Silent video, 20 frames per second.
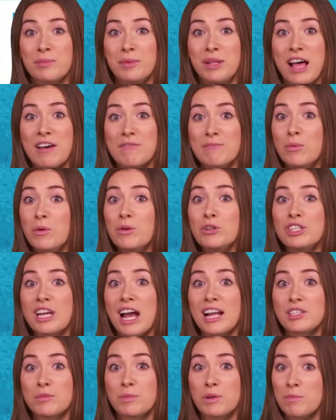will have more
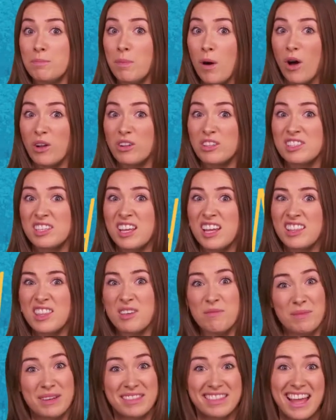chats with bots
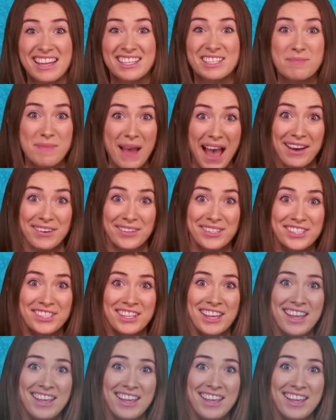than with their spouse.